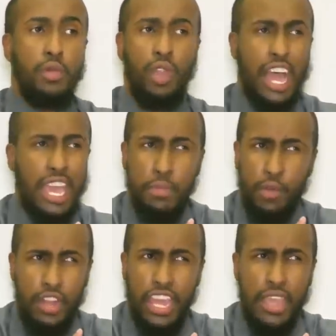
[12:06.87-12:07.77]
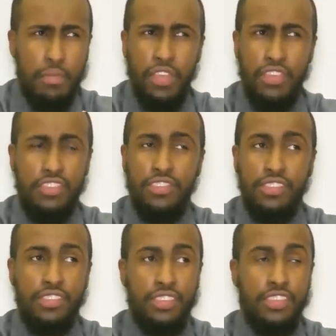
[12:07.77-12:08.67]
Wallahi, ponder here, brothers and
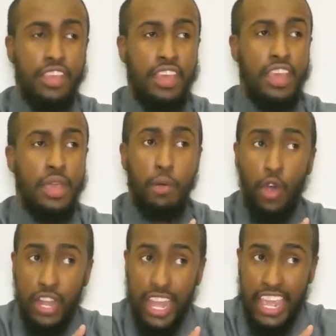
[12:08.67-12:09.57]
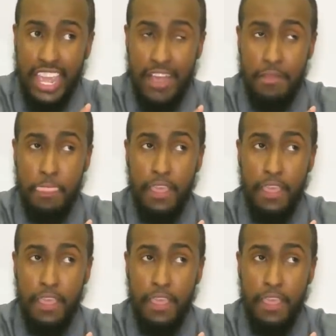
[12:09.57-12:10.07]
sisters. Ponder here.